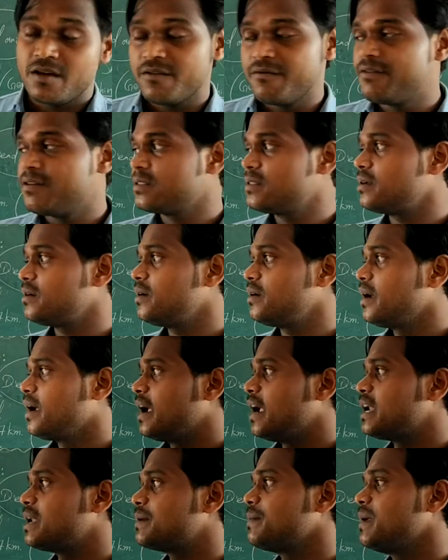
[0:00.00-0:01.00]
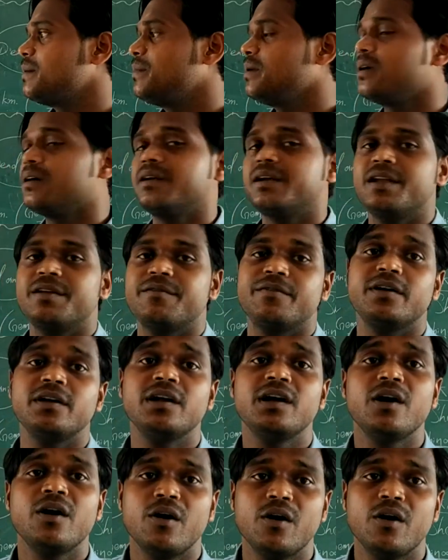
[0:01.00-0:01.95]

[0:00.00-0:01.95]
whether it may be a river